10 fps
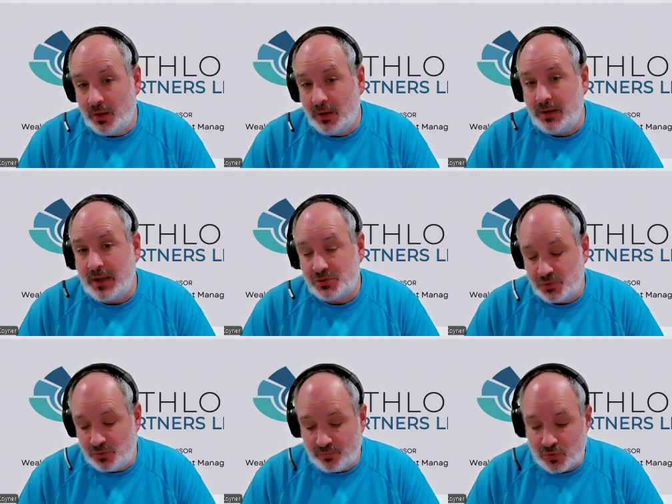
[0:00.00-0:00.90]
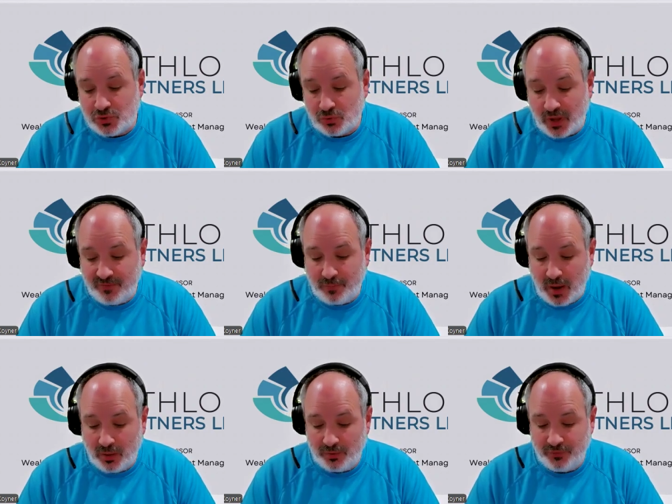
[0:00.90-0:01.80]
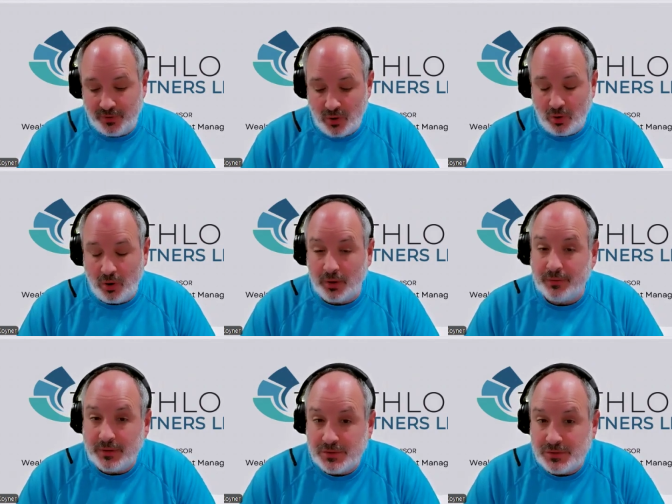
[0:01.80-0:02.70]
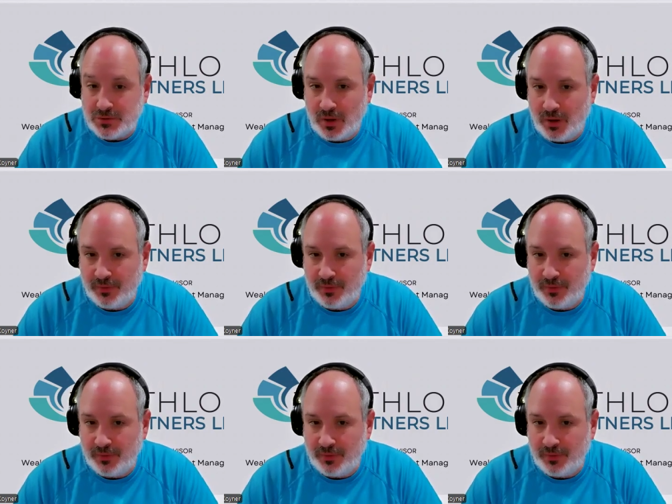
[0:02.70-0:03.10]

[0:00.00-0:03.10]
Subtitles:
indexed universal life policy on these